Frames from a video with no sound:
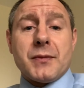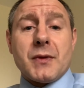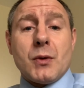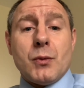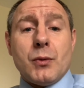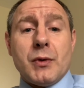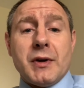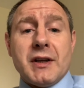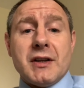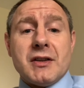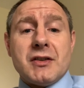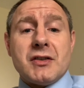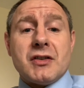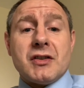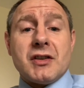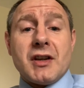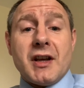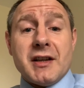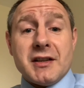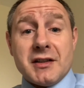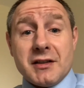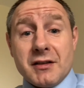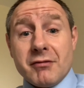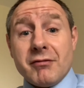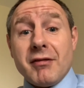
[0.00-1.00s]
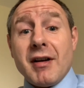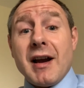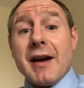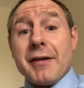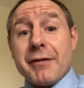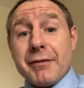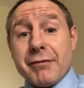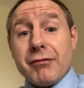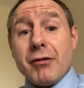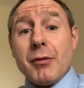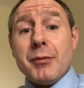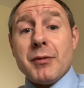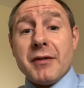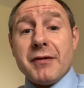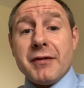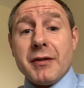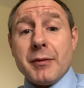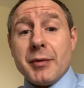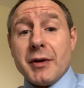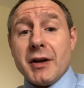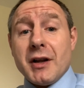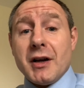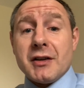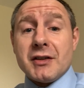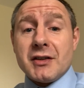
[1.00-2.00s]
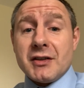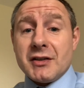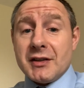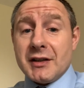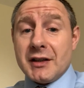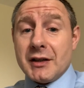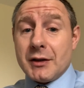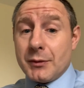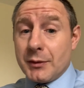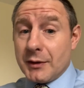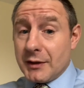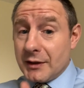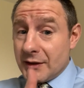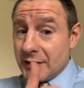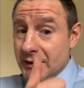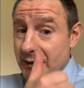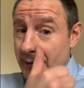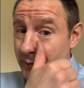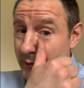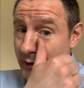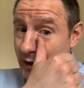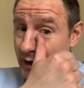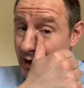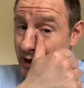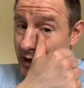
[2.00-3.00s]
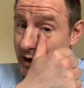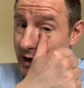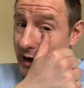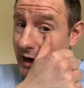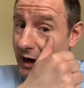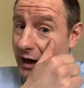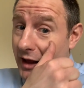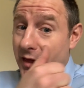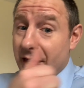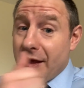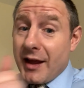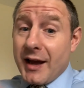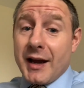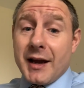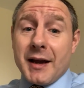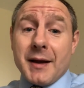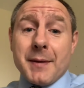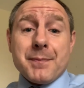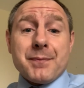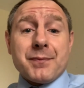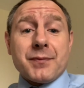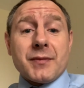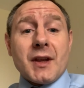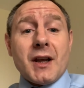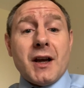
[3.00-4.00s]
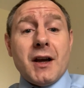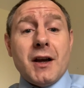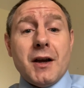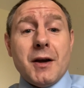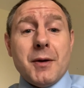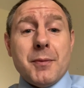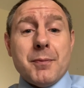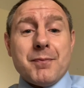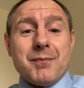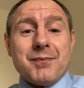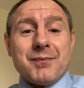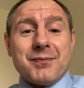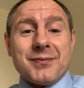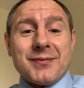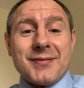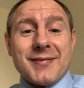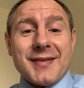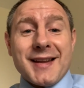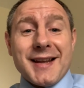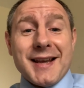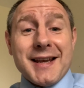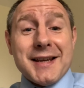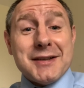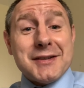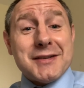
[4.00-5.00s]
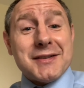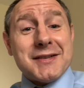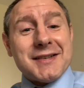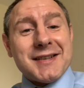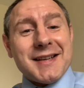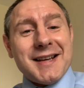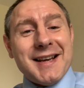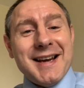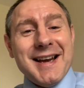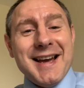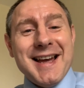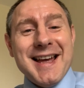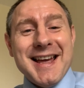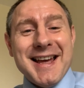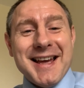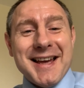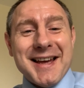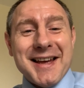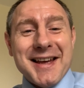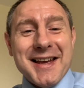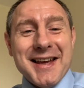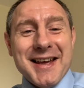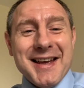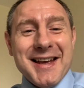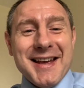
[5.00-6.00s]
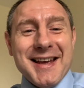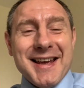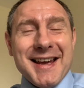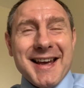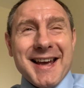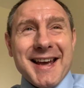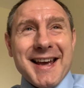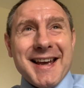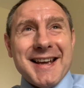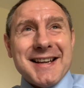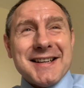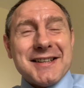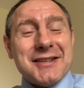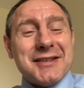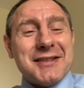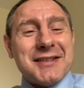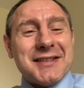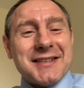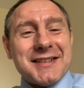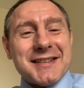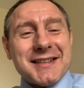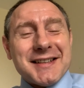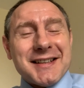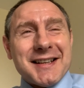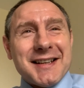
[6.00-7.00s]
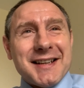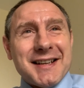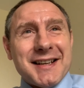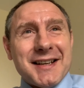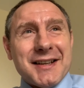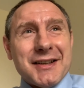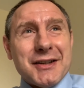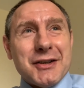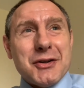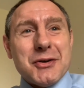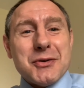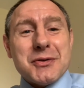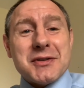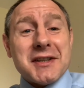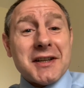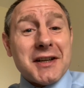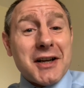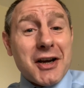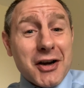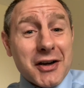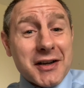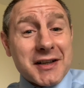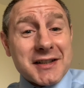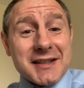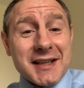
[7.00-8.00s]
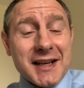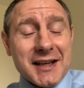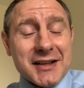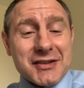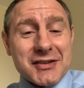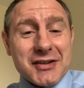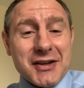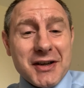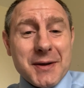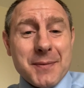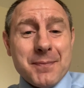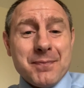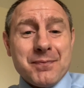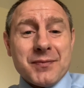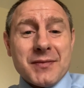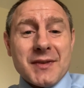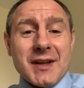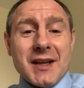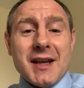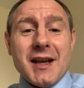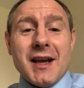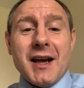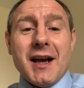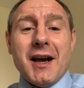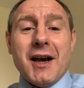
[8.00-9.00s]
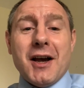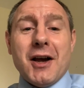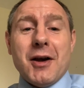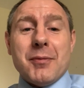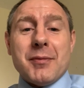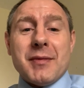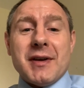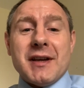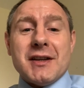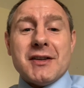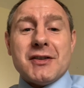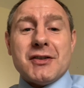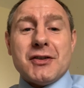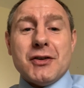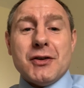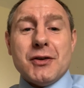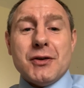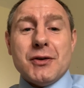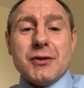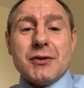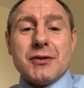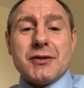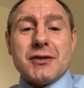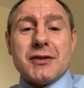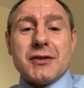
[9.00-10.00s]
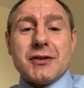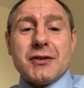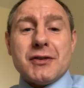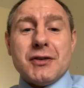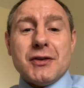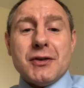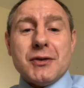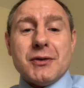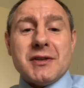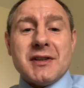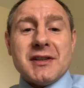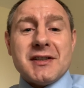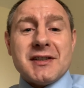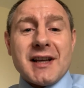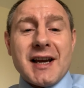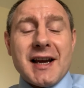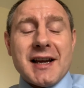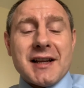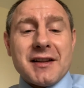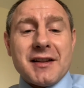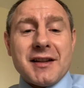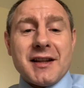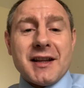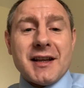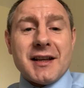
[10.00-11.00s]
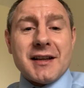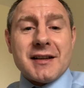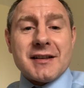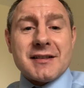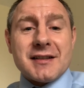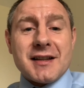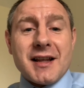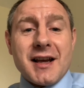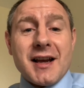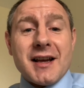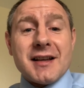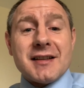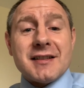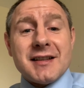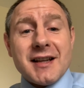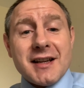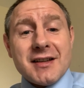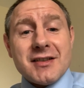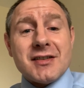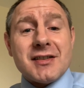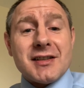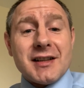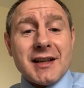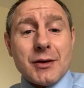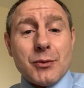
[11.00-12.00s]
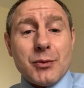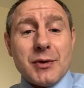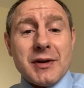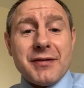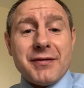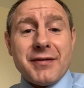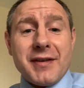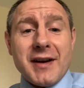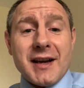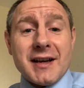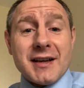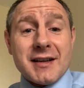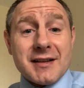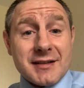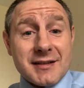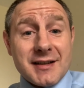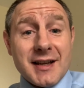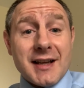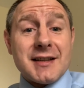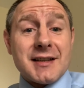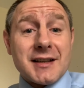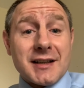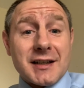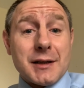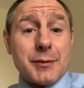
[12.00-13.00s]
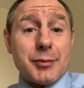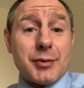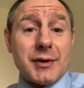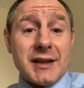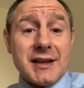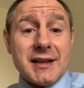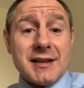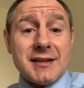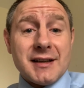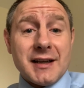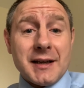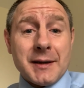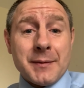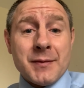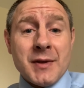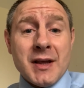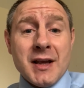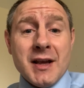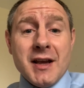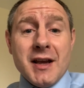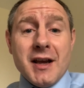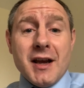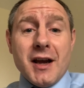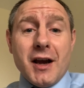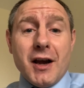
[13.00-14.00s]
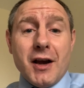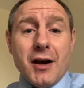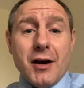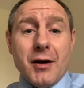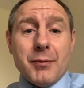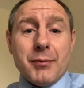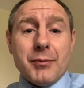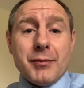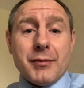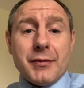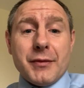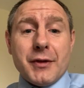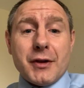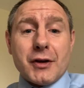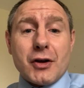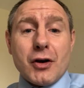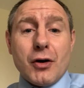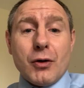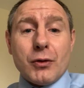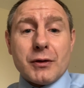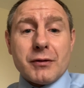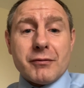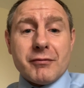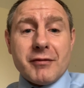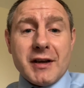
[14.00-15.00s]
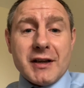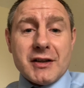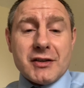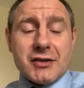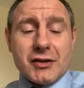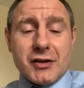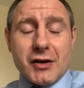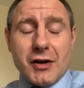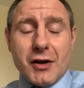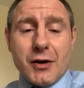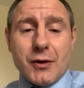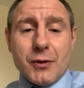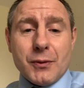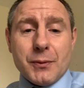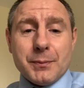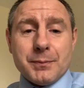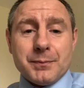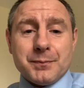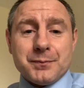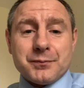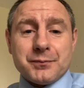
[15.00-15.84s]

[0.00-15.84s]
which is derived from the Fibonacci sequence. And that is it's used in architecture. It's used to design things that essentially we find aesthetically pleasing. The golden ratio